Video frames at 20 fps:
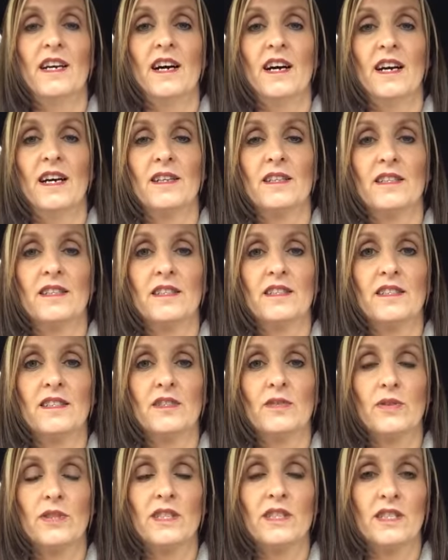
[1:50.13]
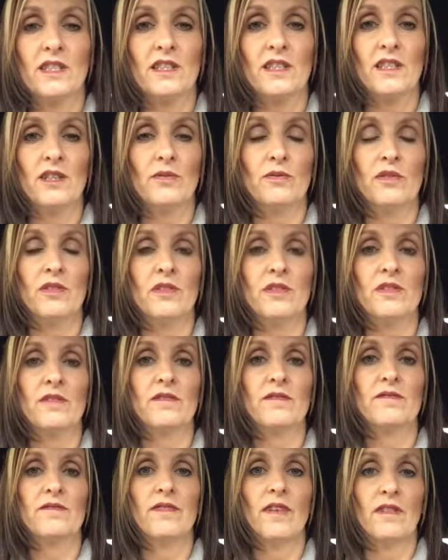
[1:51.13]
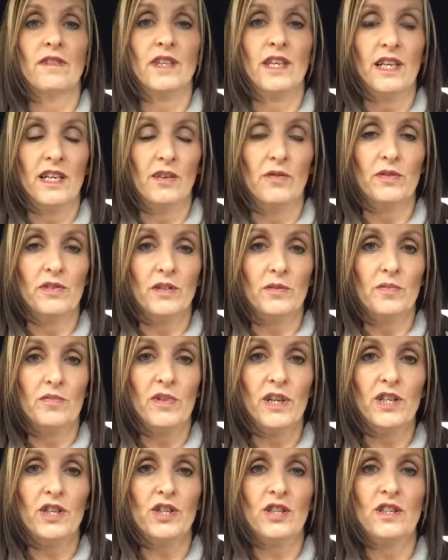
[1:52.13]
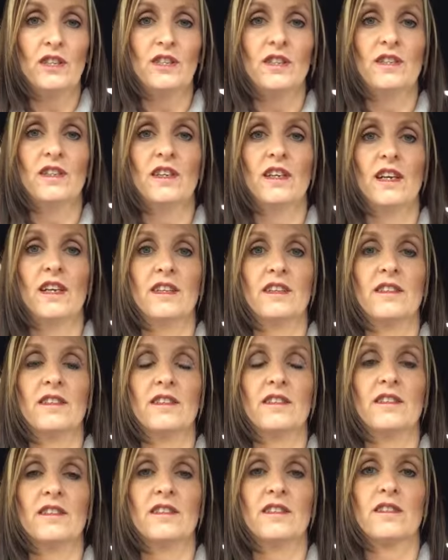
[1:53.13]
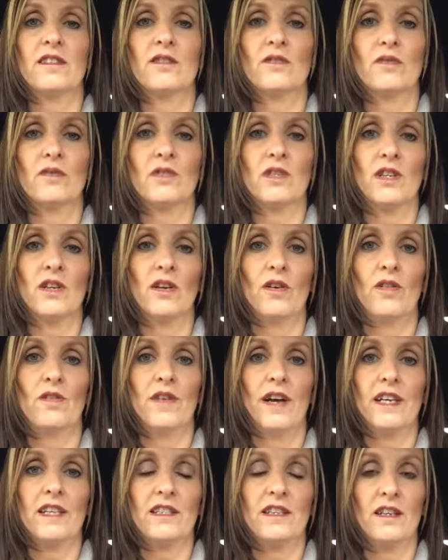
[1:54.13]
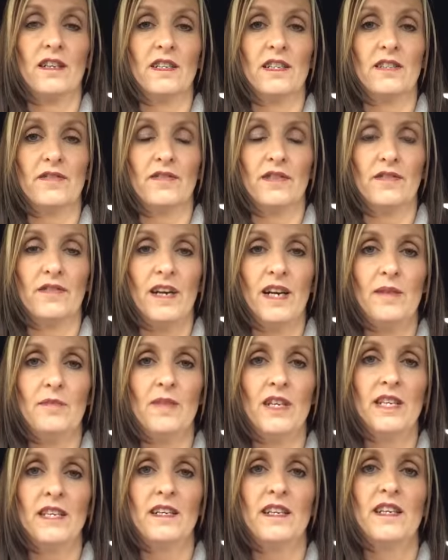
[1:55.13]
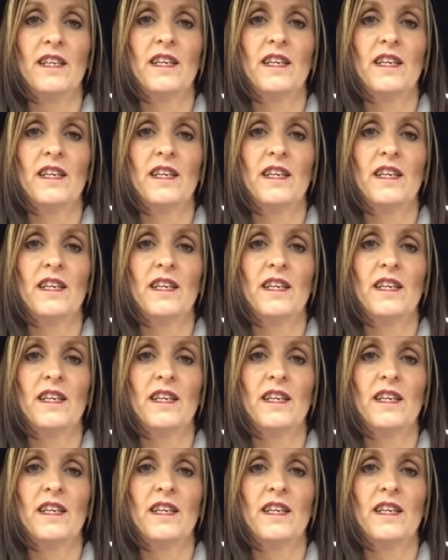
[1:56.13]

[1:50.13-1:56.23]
I had a twin sister who was very ill with depression and causing a lot of anxiety for the family.